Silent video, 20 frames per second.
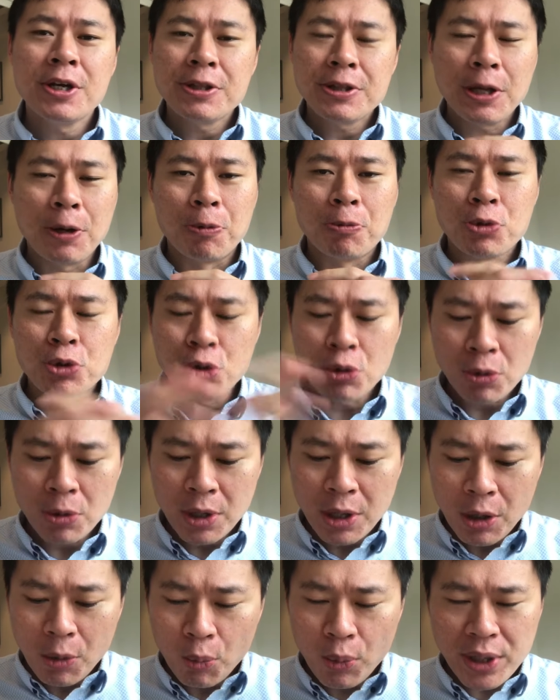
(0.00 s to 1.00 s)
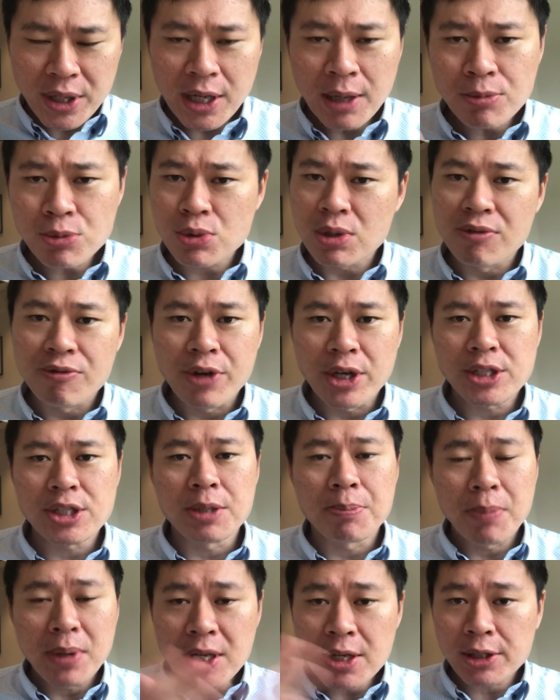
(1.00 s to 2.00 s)
Now, you know, when it comes to
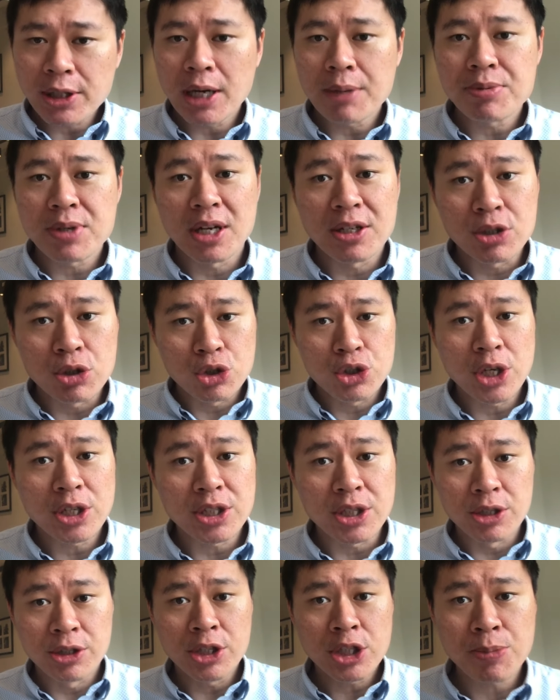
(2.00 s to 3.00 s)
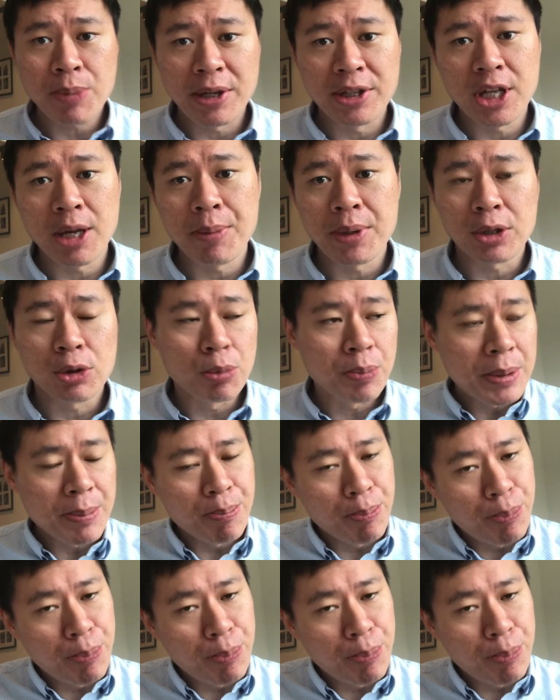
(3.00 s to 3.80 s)
investing, many a times I suggest in this pandemic to be